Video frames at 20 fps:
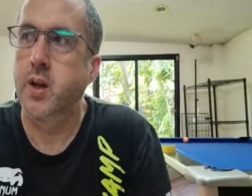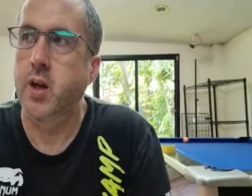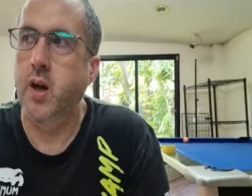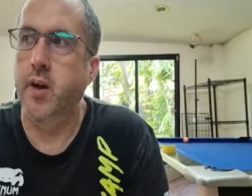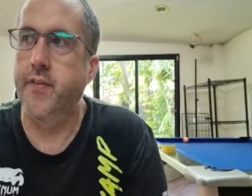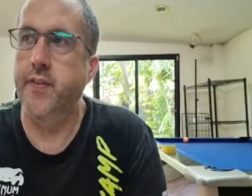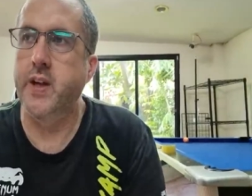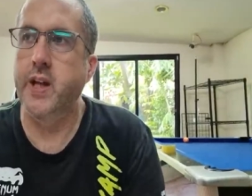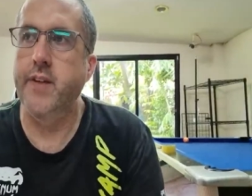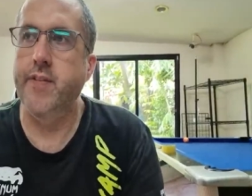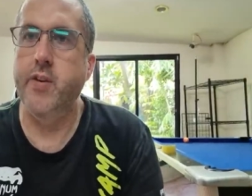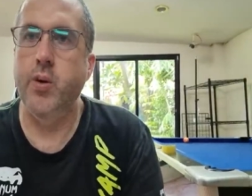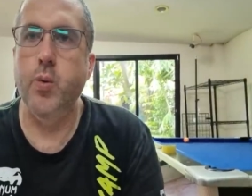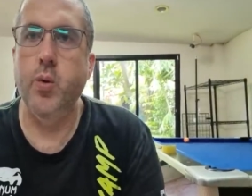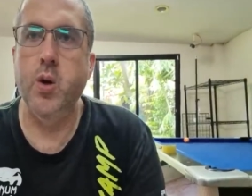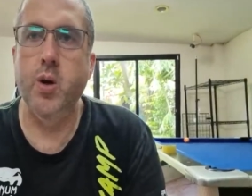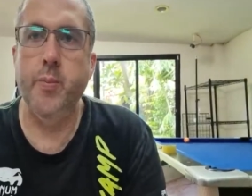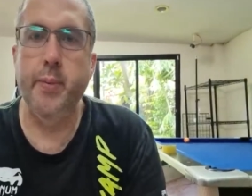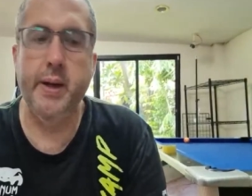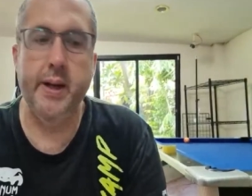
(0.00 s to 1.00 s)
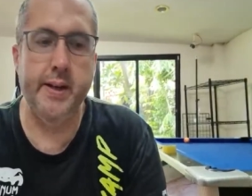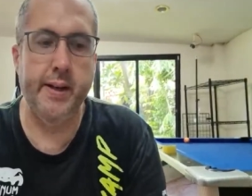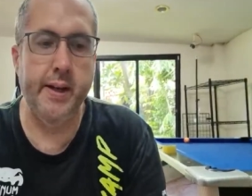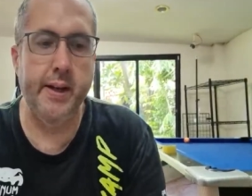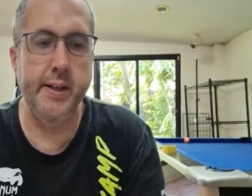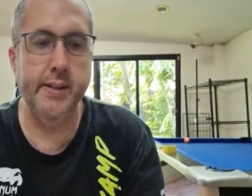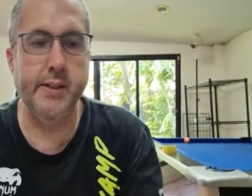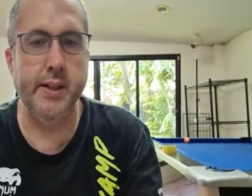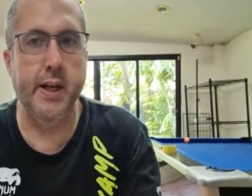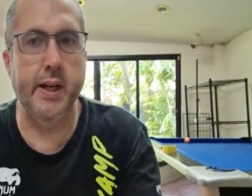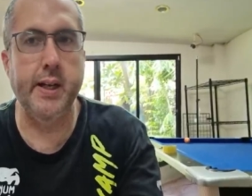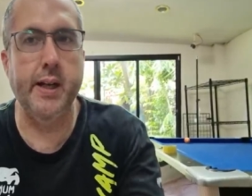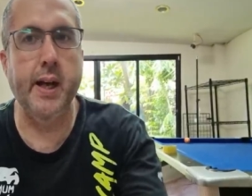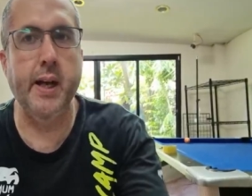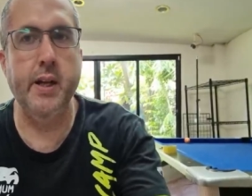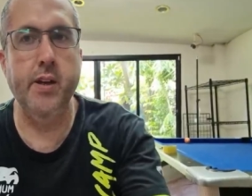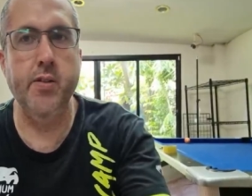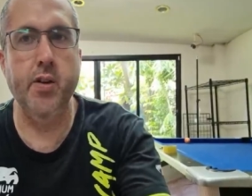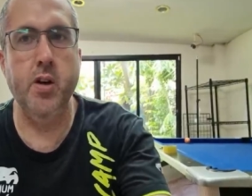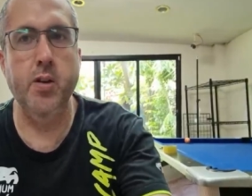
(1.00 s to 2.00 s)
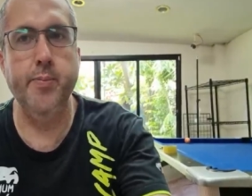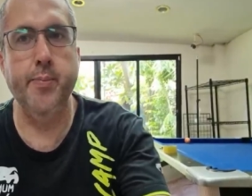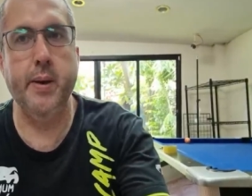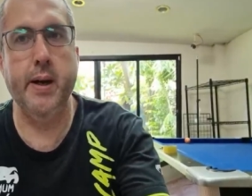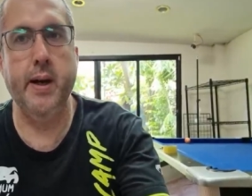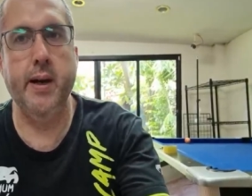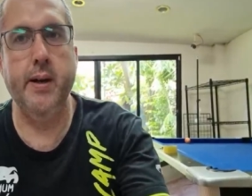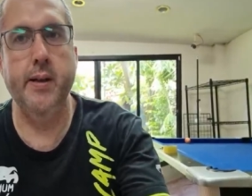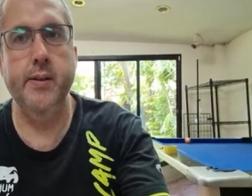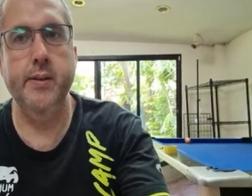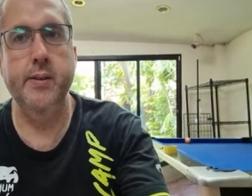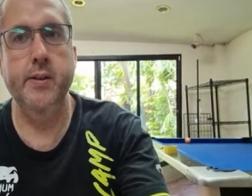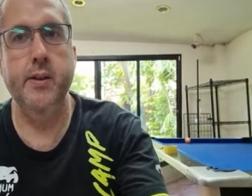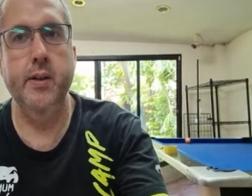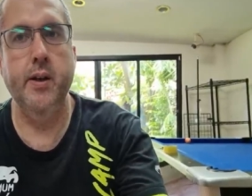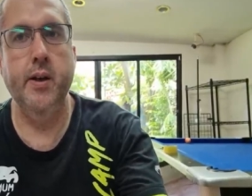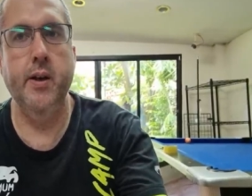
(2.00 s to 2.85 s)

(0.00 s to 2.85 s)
I think if you want to be a DJ, get your own bar.